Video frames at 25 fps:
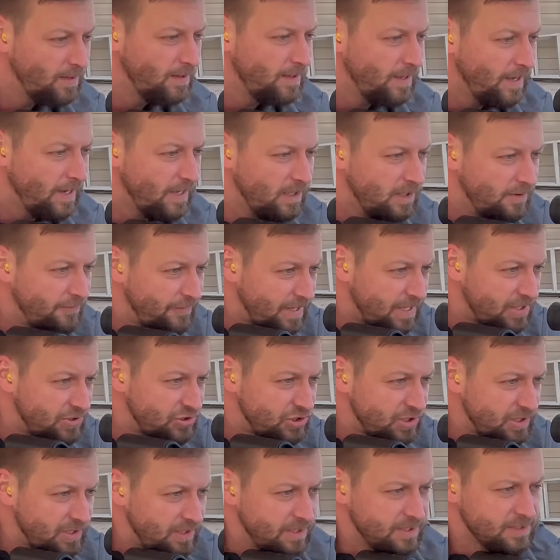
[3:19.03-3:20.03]

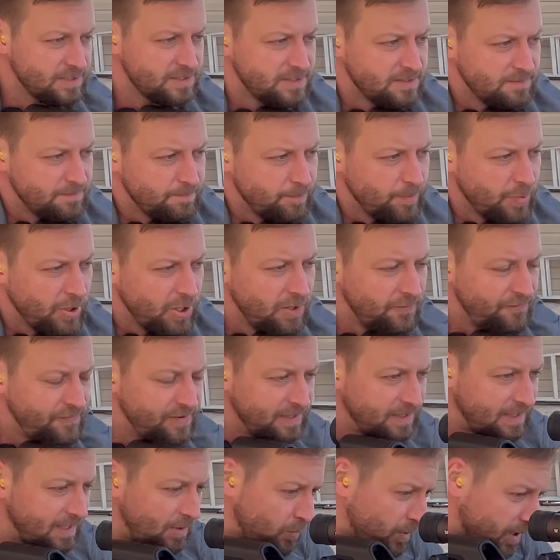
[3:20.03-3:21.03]
Elevation is
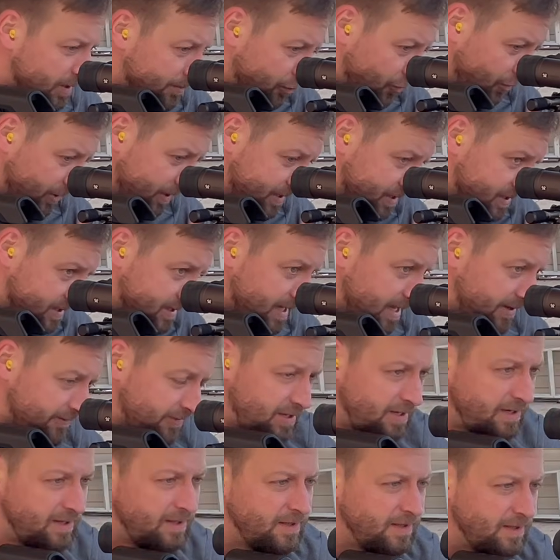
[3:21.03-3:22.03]
perfect at
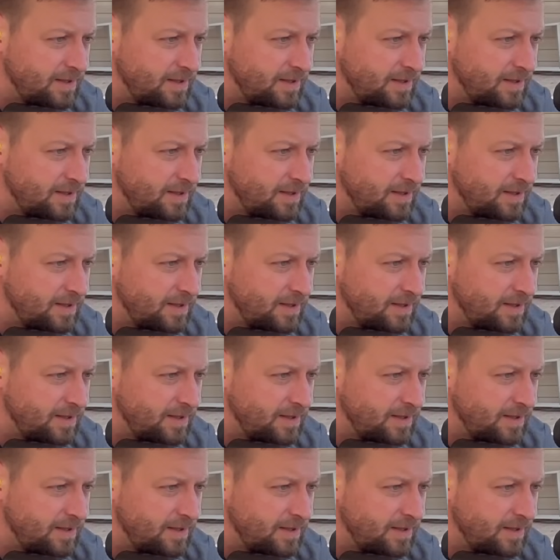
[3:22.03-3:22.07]
1.7.